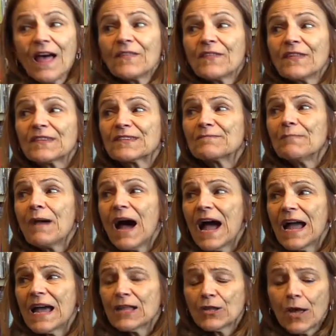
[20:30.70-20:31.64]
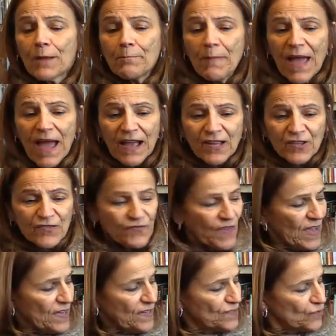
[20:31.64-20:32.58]
The smile on Mac's
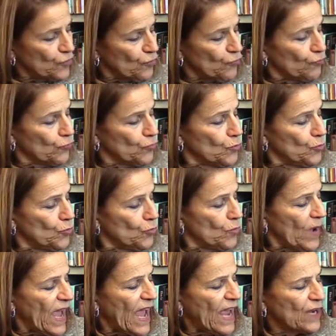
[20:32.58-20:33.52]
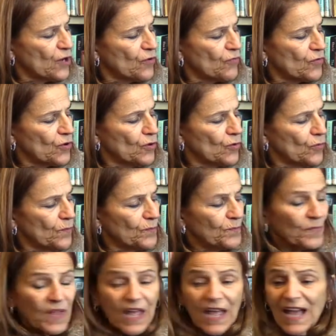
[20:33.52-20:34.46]
face grew and grew
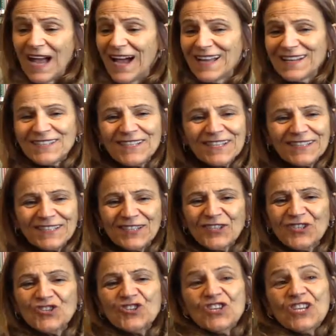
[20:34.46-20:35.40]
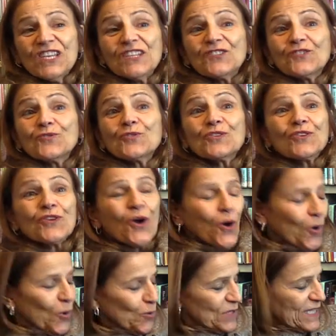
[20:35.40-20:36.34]
until his cheeks couldn't
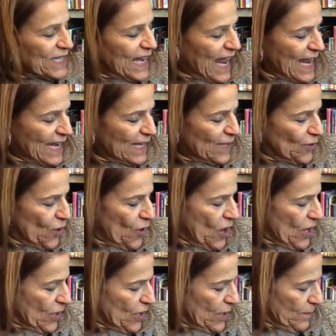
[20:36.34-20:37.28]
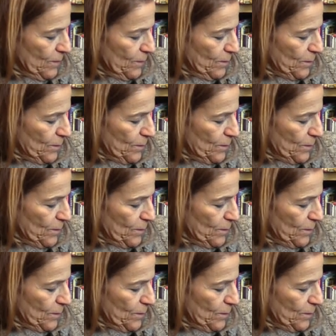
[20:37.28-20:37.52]
hold it any longer.